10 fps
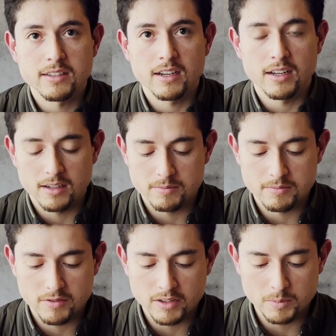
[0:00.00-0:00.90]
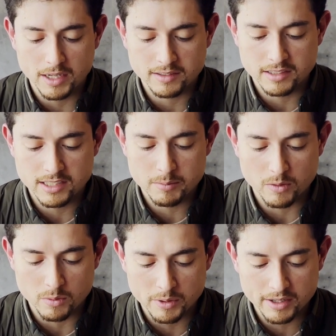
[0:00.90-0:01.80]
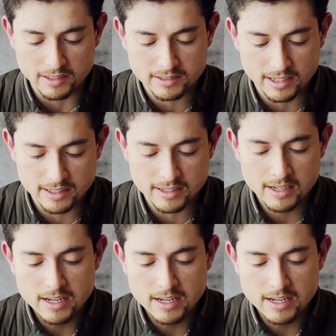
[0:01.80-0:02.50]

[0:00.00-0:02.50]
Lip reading: of the Loupedeck CT, but we're really excited